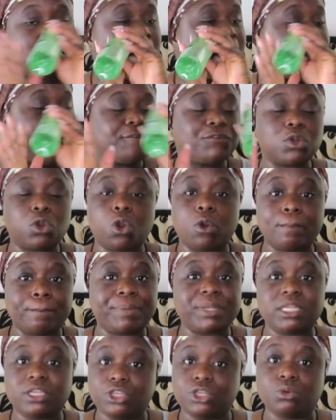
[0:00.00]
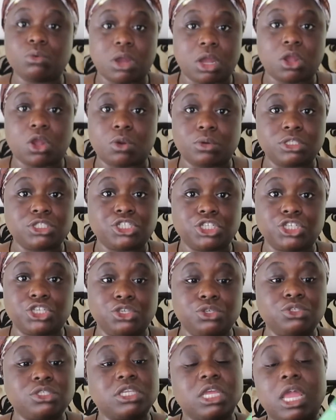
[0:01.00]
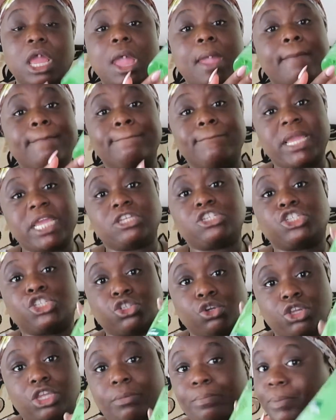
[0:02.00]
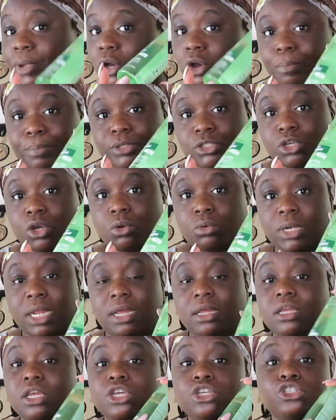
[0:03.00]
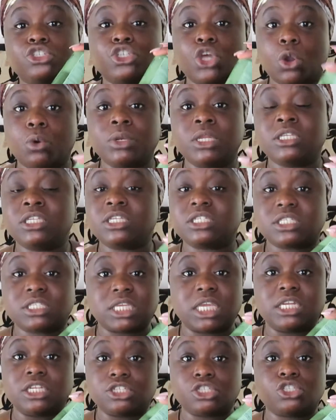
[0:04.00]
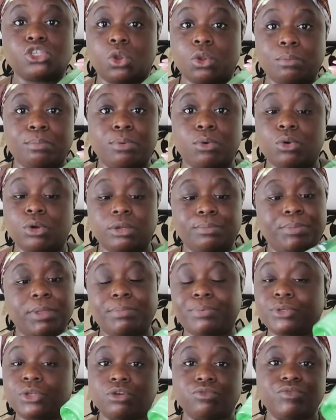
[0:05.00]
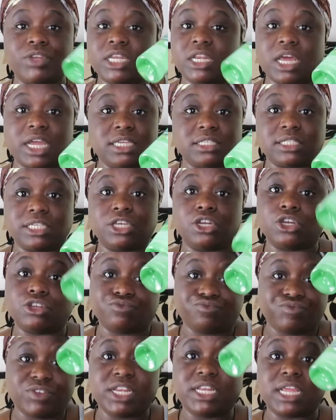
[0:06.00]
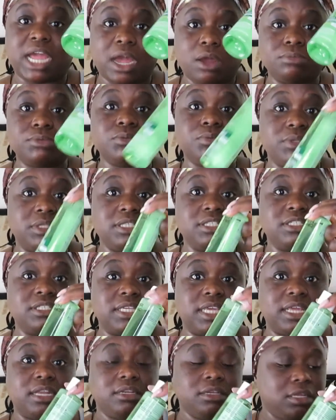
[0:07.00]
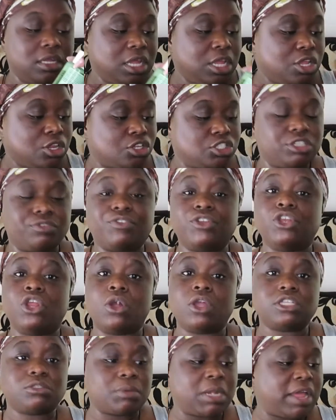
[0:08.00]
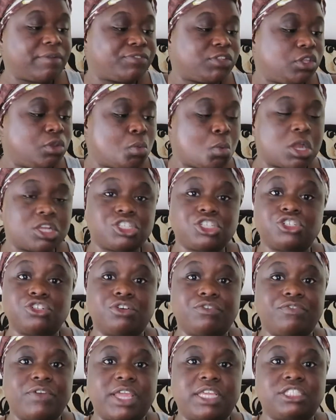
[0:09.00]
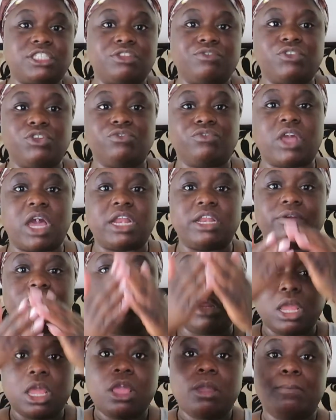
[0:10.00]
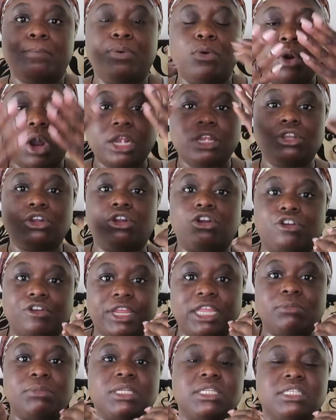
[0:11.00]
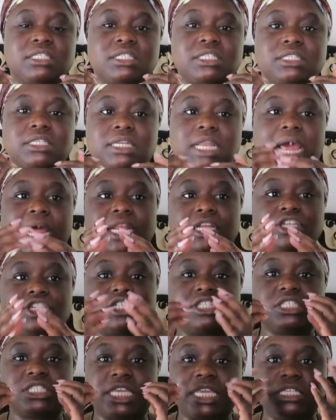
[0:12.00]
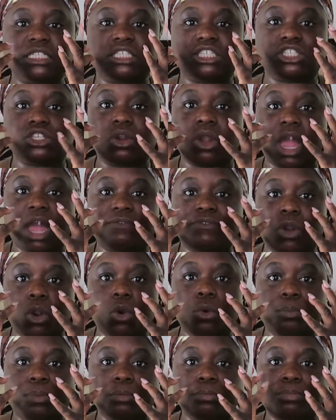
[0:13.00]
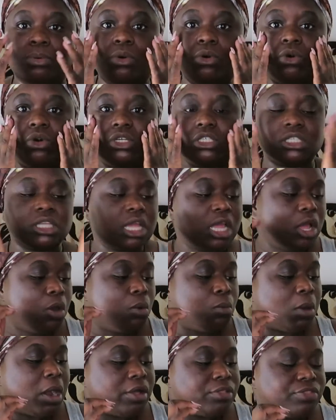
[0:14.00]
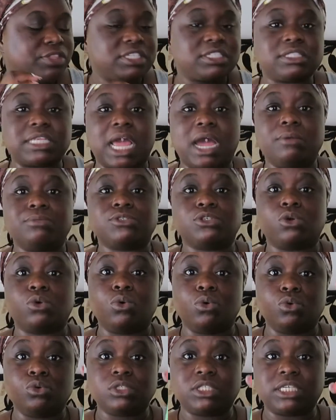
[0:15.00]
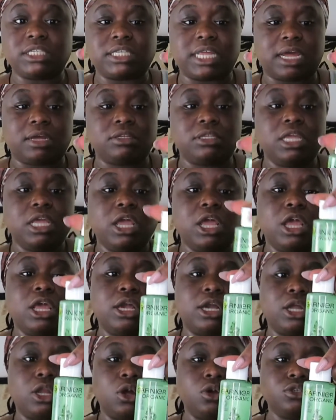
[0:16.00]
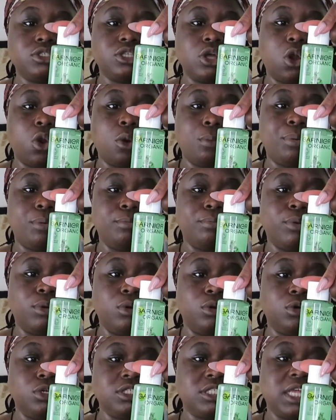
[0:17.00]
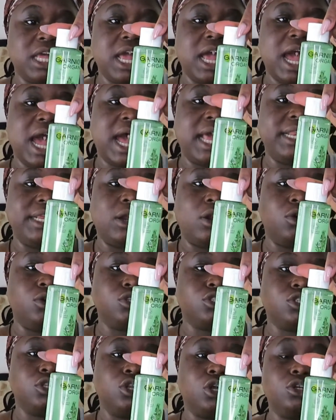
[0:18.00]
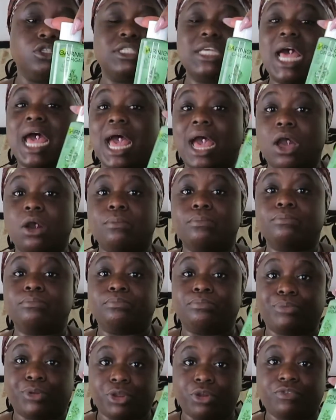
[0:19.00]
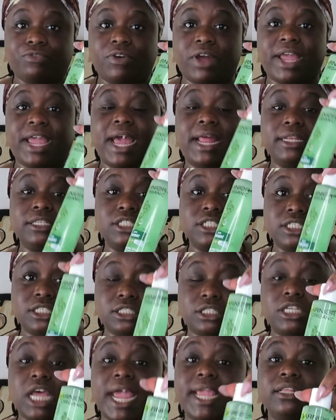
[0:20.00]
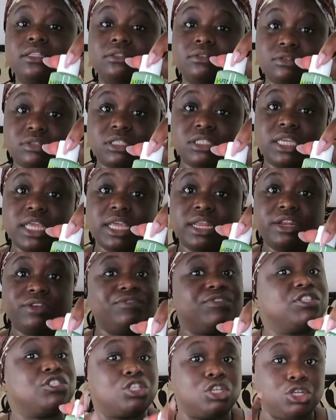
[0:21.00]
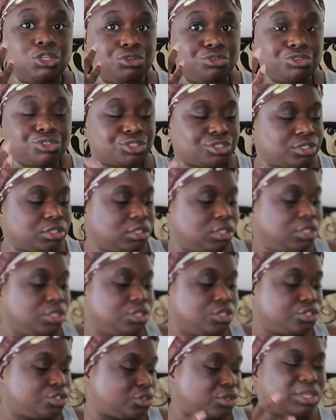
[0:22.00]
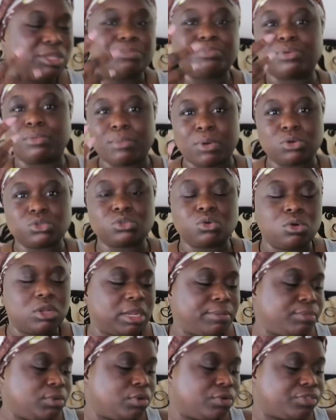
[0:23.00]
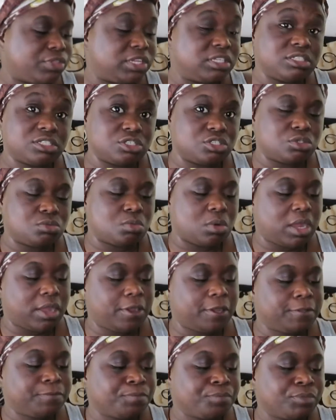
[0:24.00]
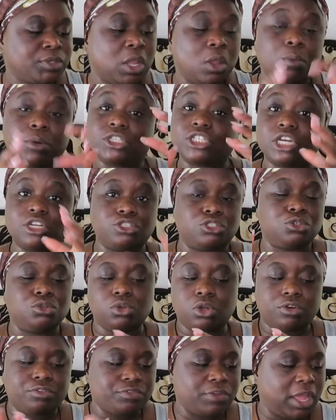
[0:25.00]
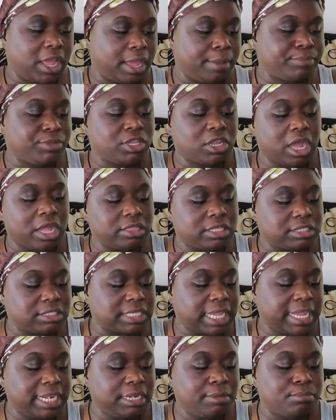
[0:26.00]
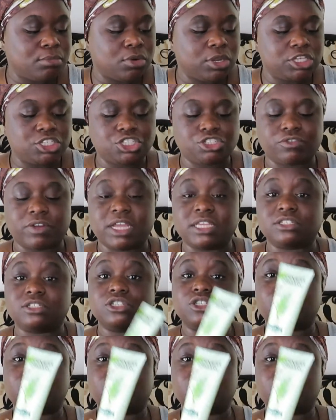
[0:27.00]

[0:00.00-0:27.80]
whatever company you are going to use, make sure you pick up a toner. Toning your skin is so important. People don't realize, you know, it really helps with the skin. Because if you notice when after you washed your face and you've got to put on the cream and this, this and that, and your skin still have open pores. Well, this helps cools it down, close the open pores, and it's also known to help purify and tighten your skin if it's loose. So it promotes all the little things as well which I do love. Um, you got the daily moisturizer